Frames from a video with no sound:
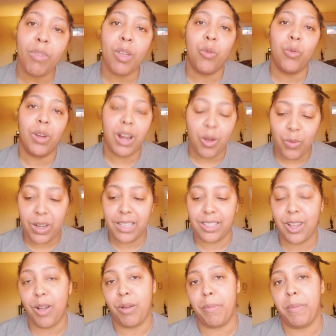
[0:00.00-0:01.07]
What I want to
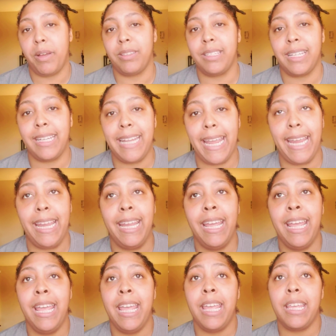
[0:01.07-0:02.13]
talk about today
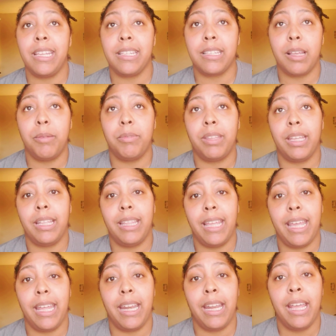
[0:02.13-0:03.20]
is something
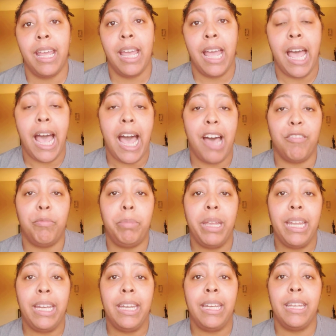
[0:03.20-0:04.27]
that I've
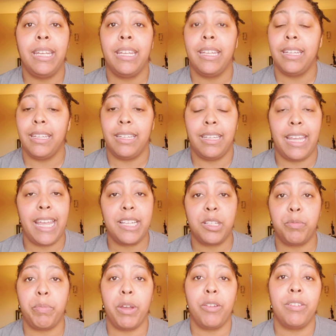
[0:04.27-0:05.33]
been
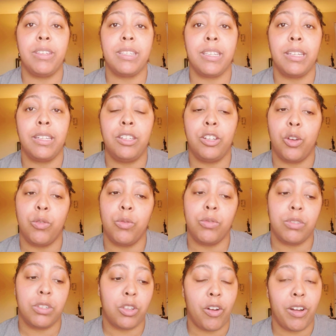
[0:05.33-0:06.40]
experiencing,
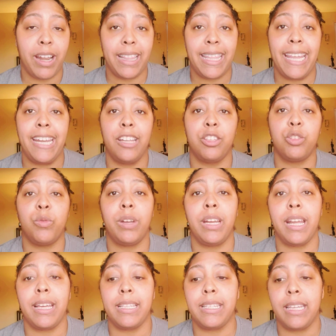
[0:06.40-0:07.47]
starting at the end of
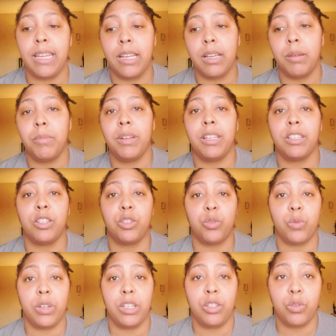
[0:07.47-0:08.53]
2019, coming into
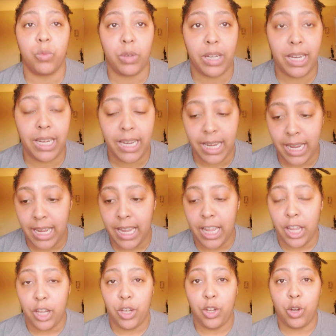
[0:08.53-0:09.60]
2020,
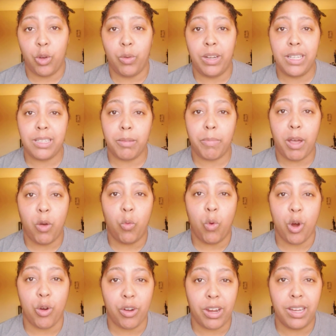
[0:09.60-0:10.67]
and it's about
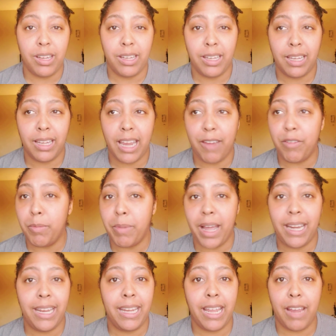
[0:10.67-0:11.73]
work.
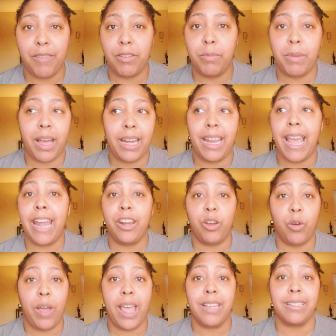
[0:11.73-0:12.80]
Everybody I
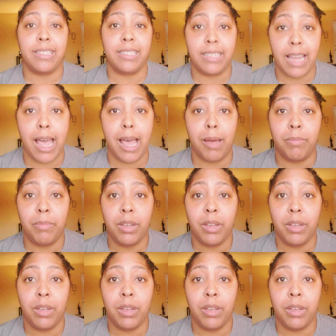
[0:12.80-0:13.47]
know has a job,